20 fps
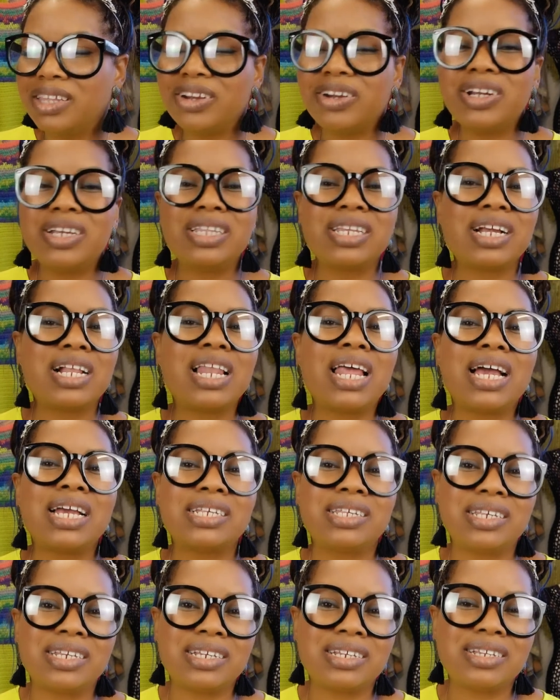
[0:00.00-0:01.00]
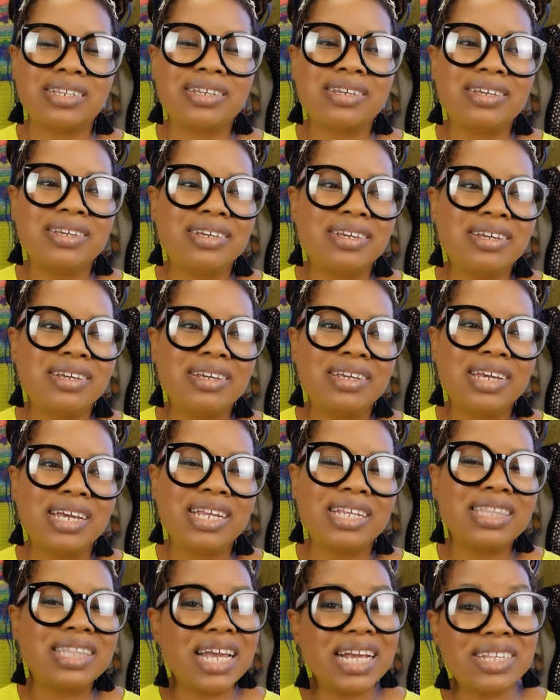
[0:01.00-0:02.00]
they're in the closet.
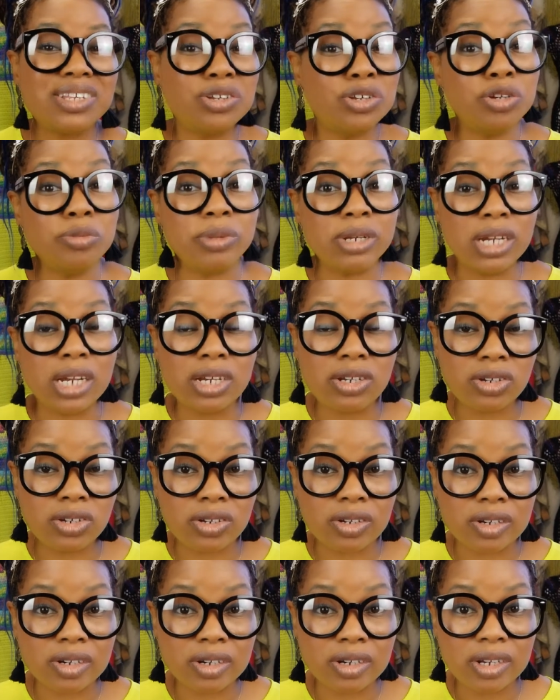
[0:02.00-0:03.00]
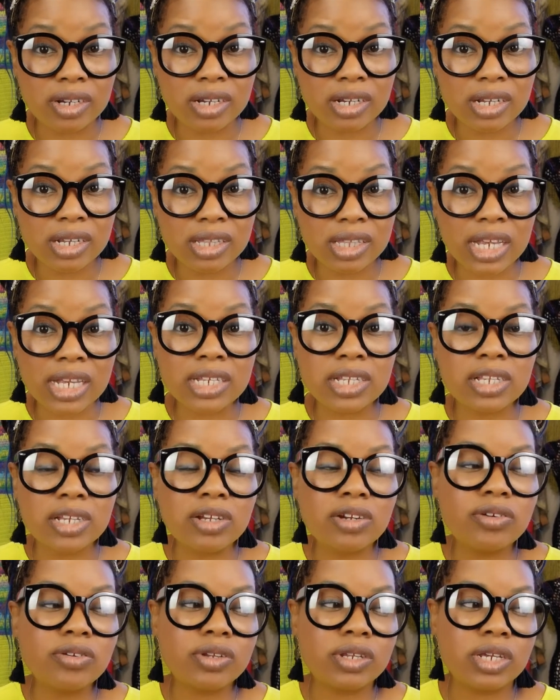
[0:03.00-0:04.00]
And that's human nature. That's
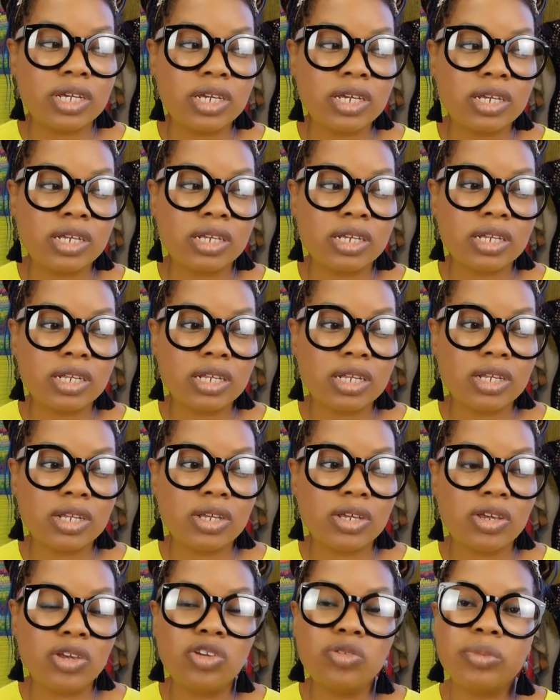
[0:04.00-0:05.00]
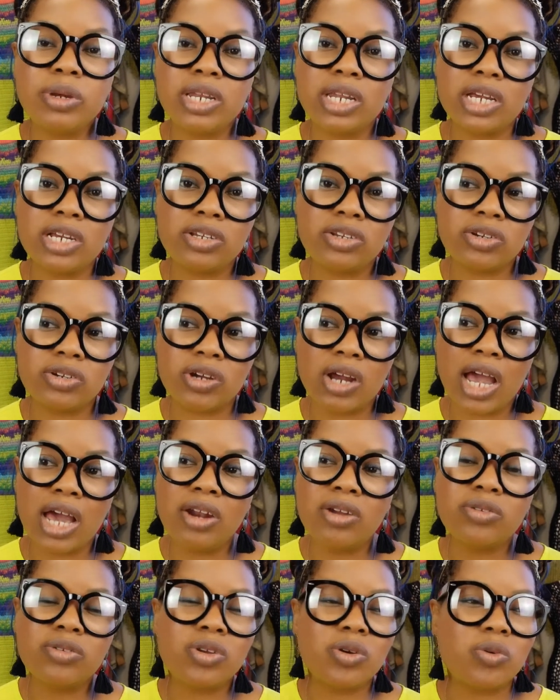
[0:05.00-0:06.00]
literally human nature.
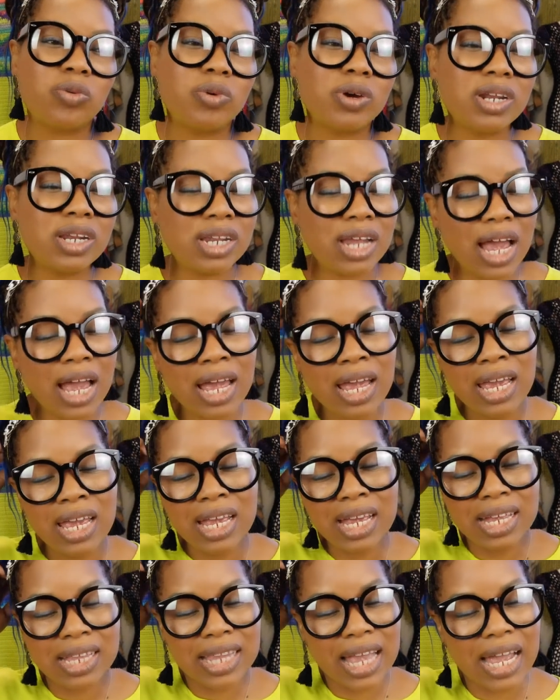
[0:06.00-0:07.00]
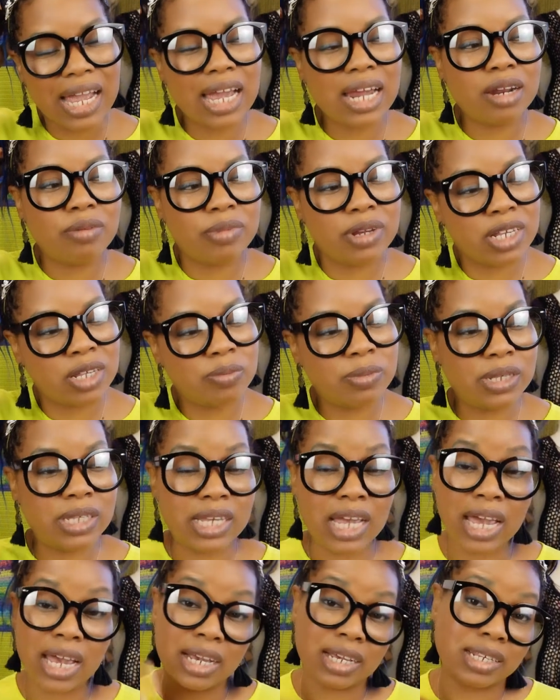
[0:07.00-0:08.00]
I don't know what that kind of makes me
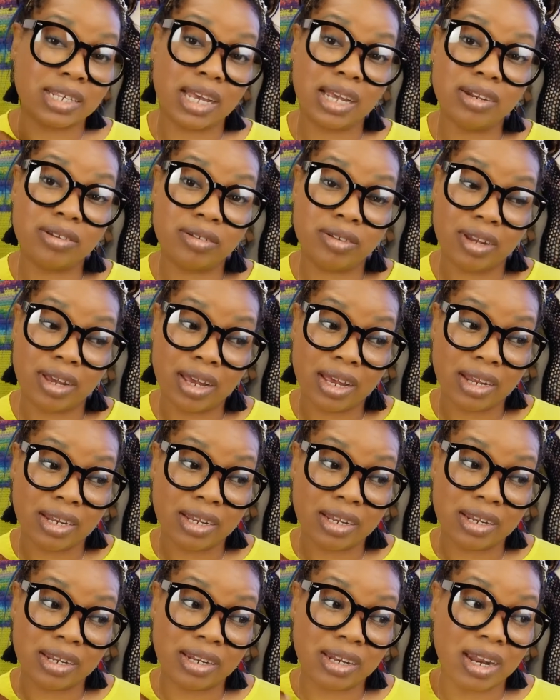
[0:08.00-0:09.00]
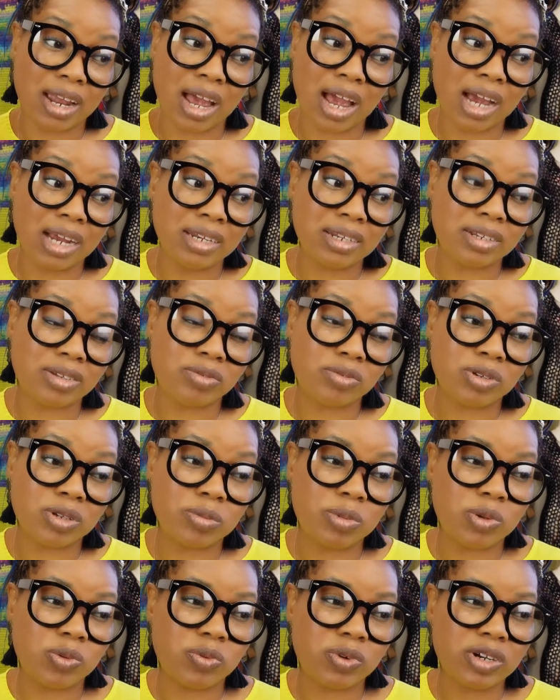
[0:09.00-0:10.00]
sad because I do that. And I just
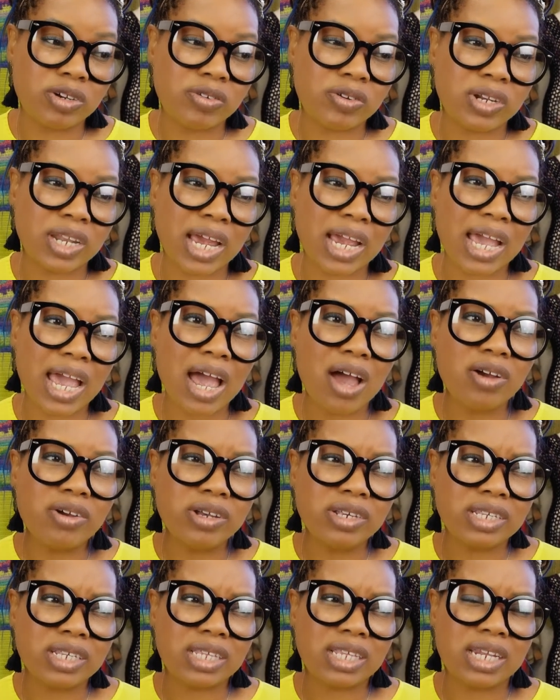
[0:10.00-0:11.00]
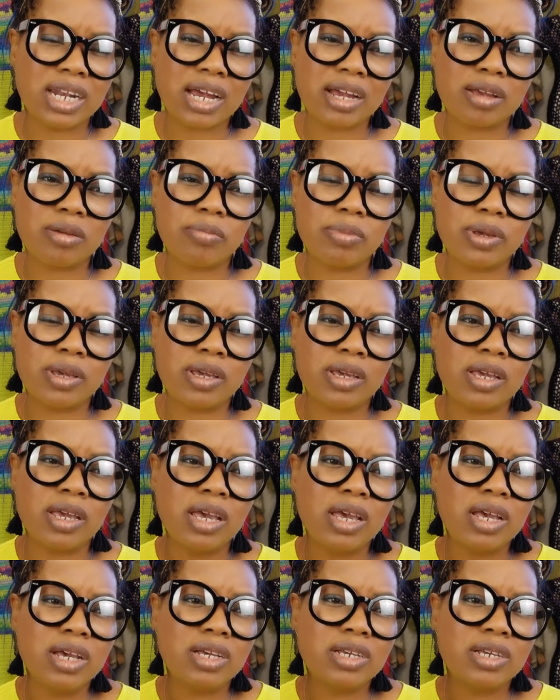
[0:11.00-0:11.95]
really be wondering, like, how is it that I could be